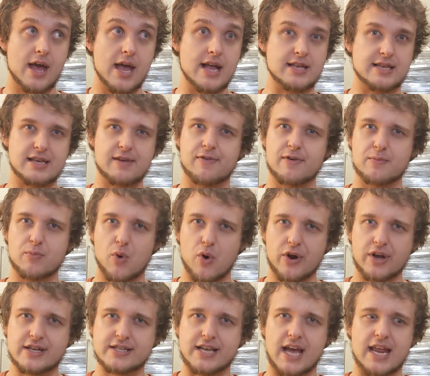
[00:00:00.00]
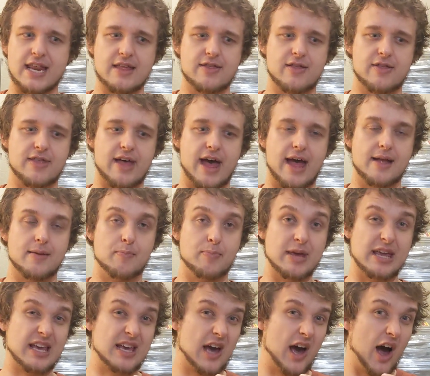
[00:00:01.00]
it's even more exciting than that.
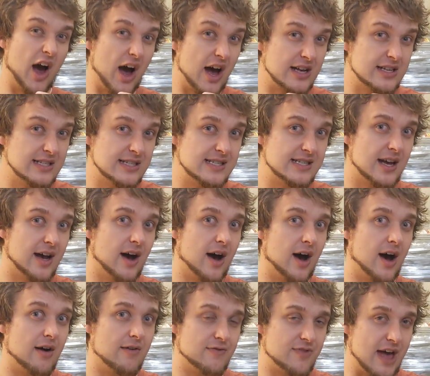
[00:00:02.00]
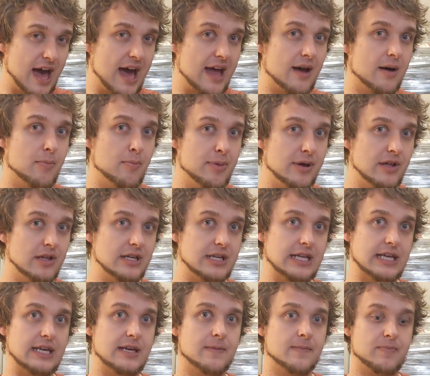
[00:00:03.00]
Because of that
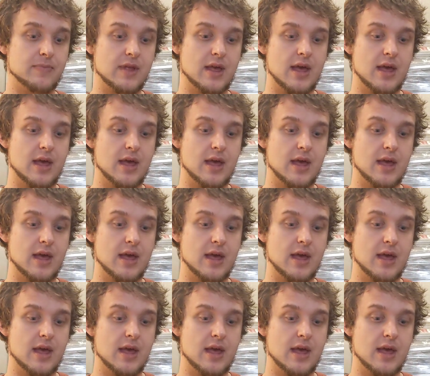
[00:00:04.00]
ability,